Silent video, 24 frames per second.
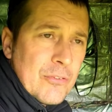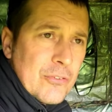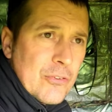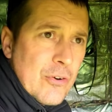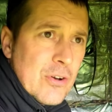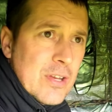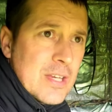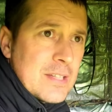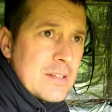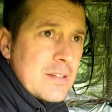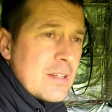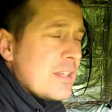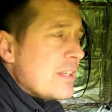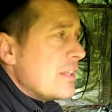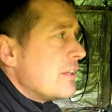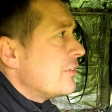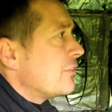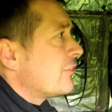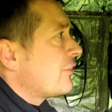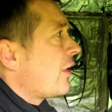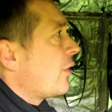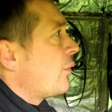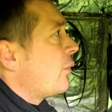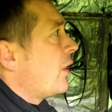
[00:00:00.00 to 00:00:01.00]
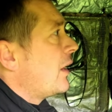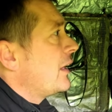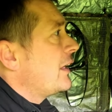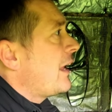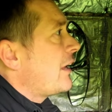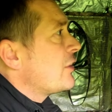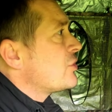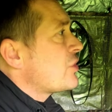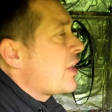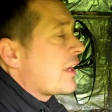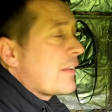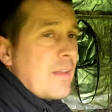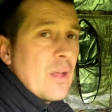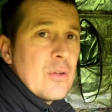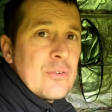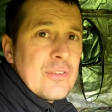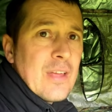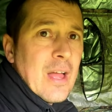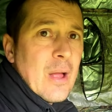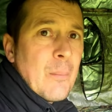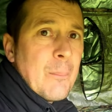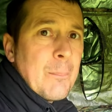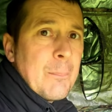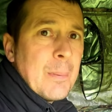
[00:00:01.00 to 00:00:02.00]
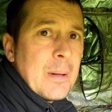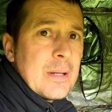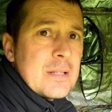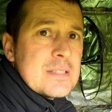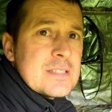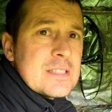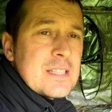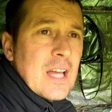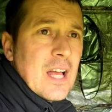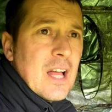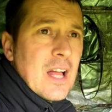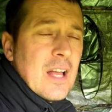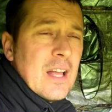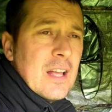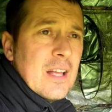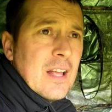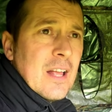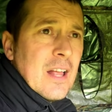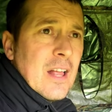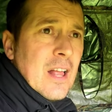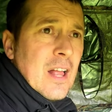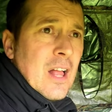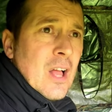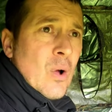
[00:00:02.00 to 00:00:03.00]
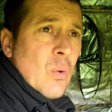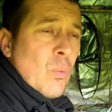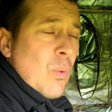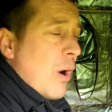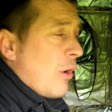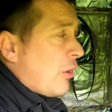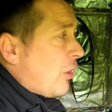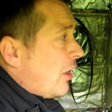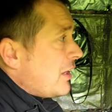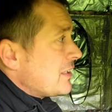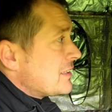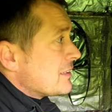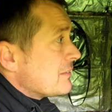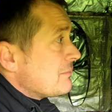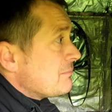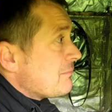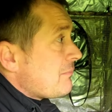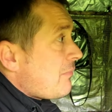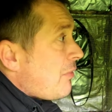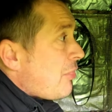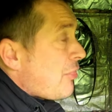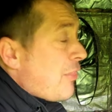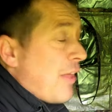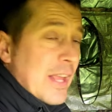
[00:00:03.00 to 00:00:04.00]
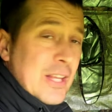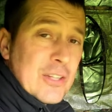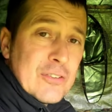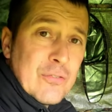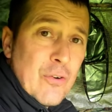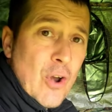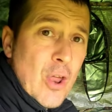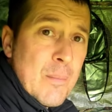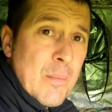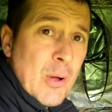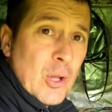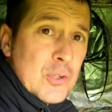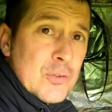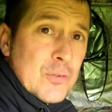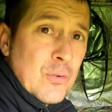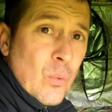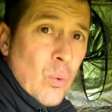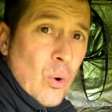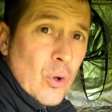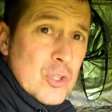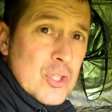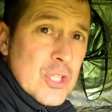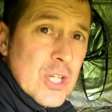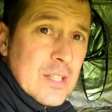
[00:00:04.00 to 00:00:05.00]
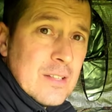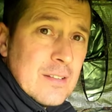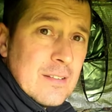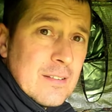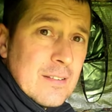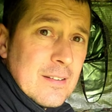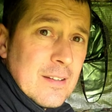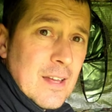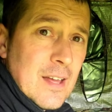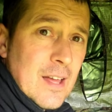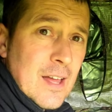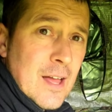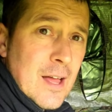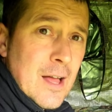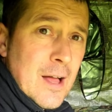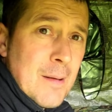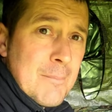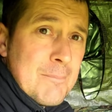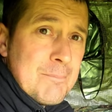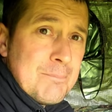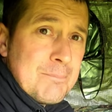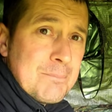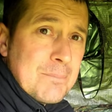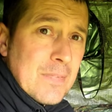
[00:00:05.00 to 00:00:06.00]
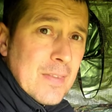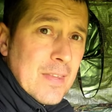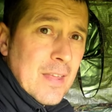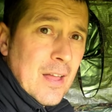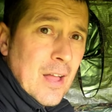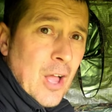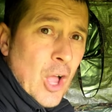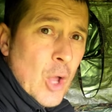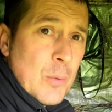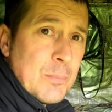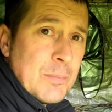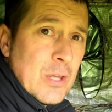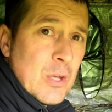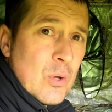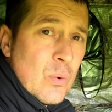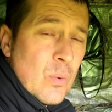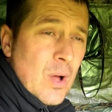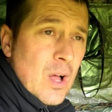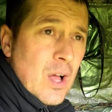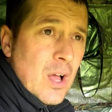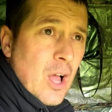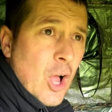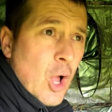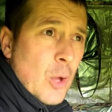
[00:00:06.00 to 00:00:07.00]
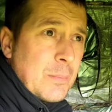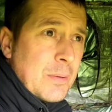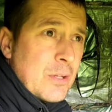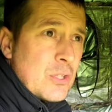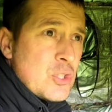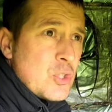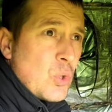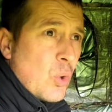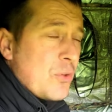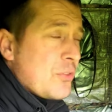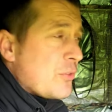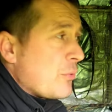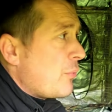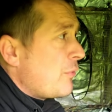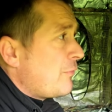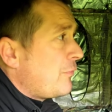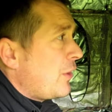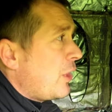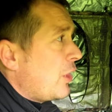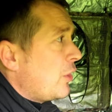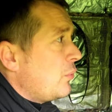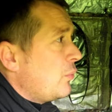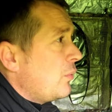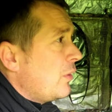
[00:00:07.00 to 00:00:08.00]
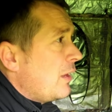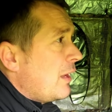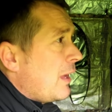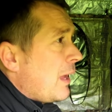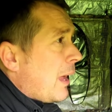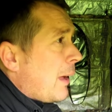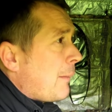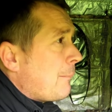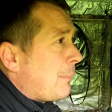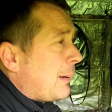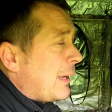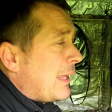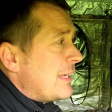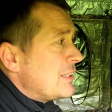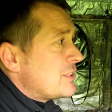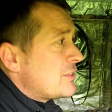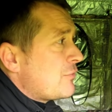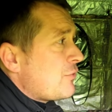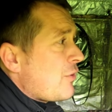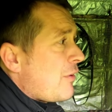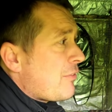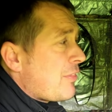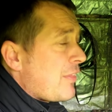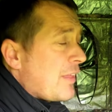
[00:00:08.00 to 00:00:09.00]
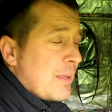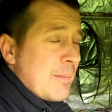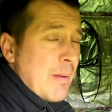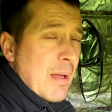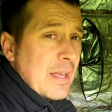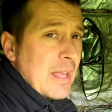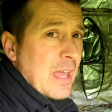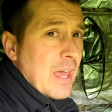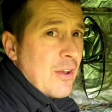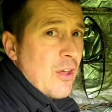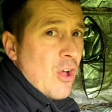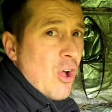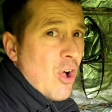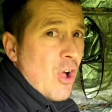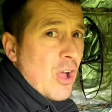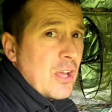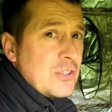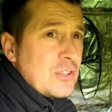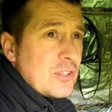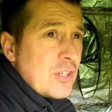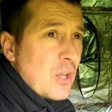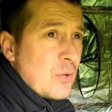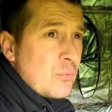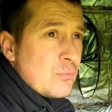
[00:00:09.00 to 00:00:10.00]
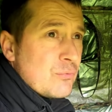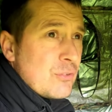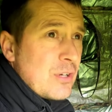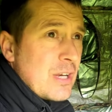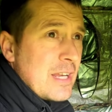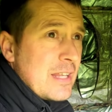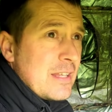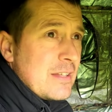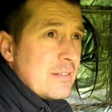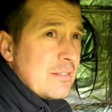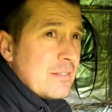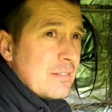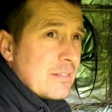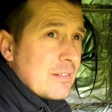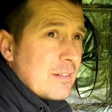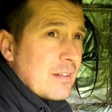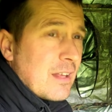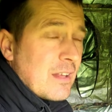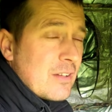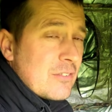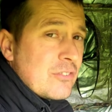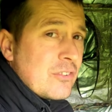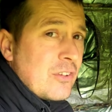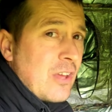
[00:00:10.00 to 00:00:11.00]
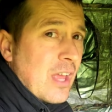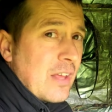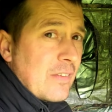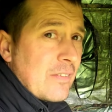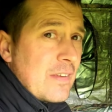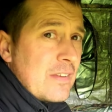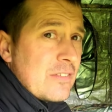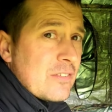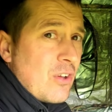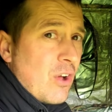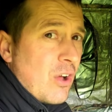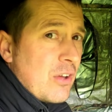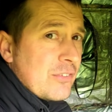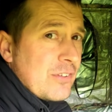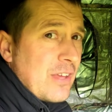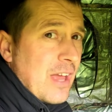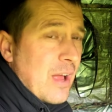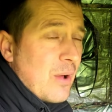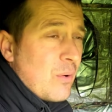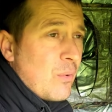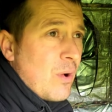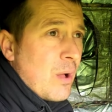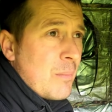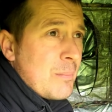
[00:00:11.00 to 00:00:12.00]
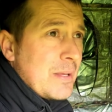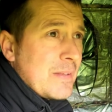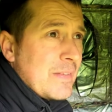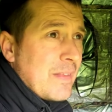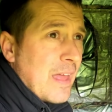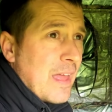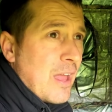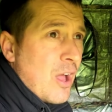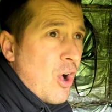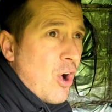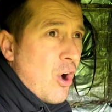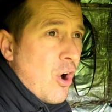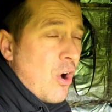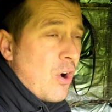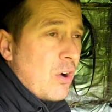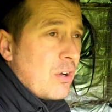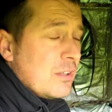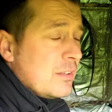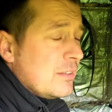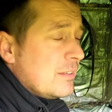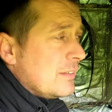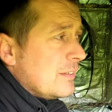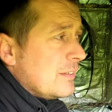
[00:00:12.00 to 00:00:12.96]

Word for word: of the screen so uh, yeah check those out but uh, well guys thanks very much for watching um, hope you uh, hope you enjoyed the review and please if you ever think about getting a hide you know really check these guys out I mean they are